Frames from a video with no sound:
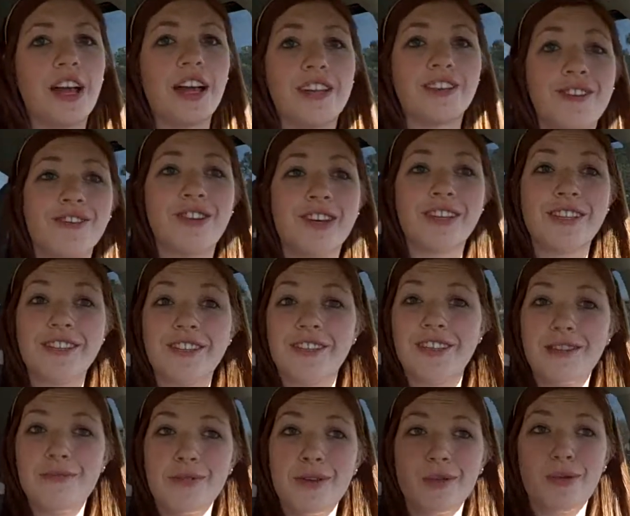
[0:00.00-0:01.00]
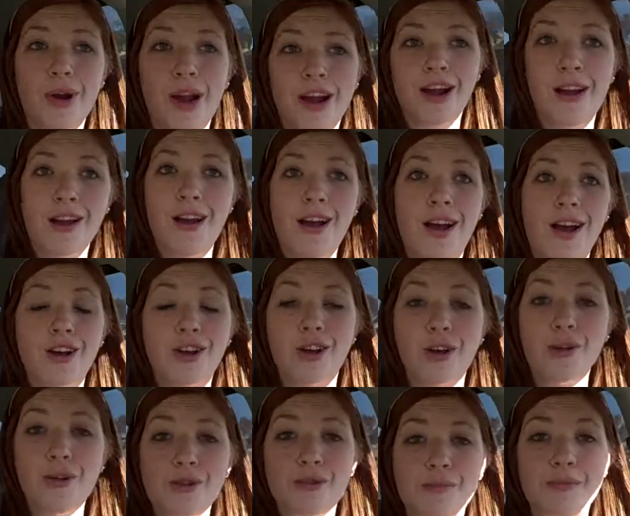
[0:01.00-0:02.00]
and you'll get to see me wear a
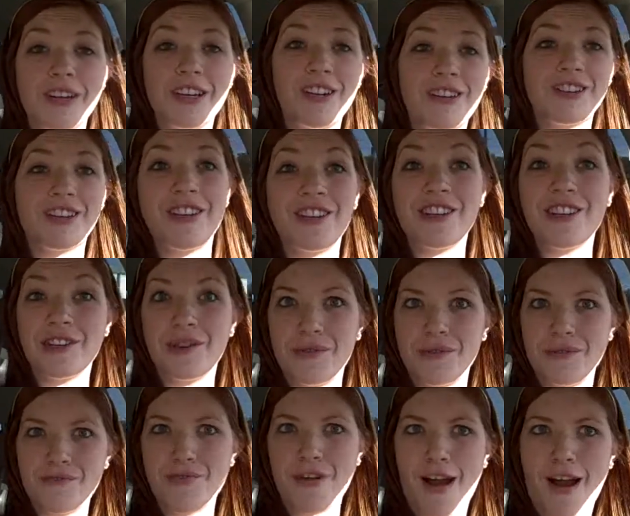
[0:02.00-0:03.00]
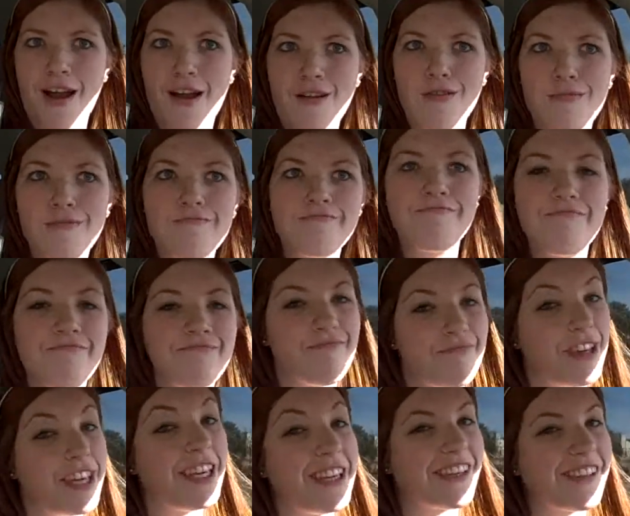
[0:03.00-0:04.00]
goat beard and a unibrow.
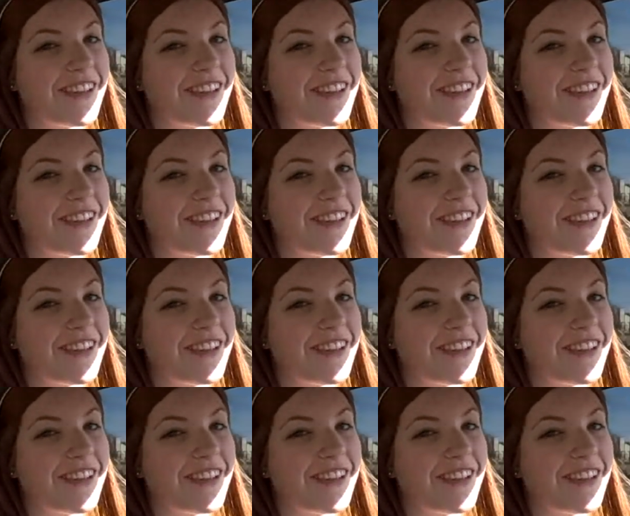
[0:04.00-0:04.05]
Be